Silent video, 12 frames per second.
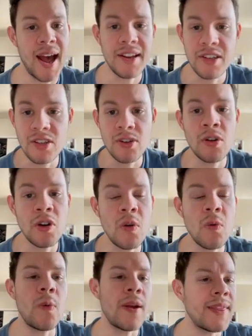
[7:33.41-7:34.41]
I just don't
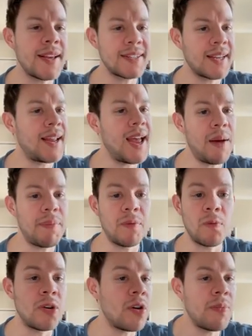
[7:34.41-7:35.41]
know when that's going to
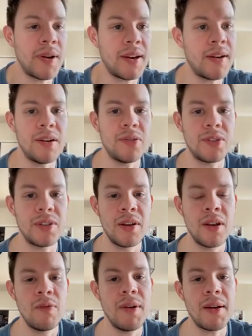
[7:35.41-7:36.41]
happen. Nobody knows,
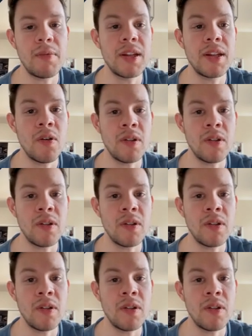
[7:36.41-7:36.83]
right? We can